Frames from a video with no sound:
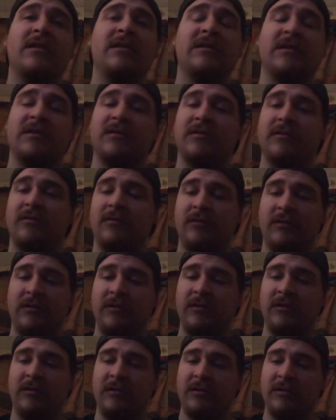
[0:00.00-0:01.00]
So
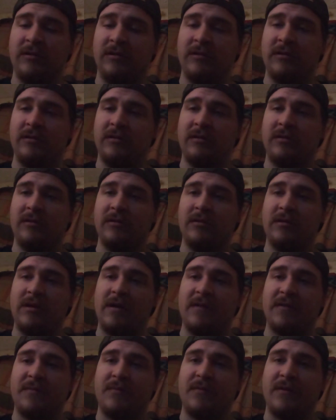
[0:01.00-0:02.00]

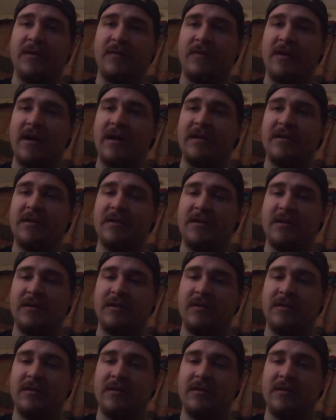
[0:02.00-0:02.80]
that was pretty righteous.